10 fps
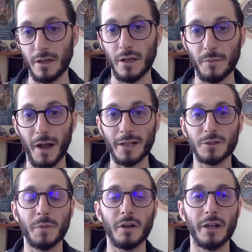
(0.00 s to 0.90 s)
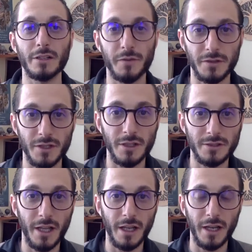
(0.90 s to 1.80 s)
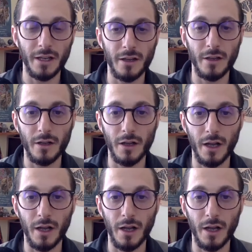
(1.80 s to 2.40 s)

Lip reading: in my experience, facilitating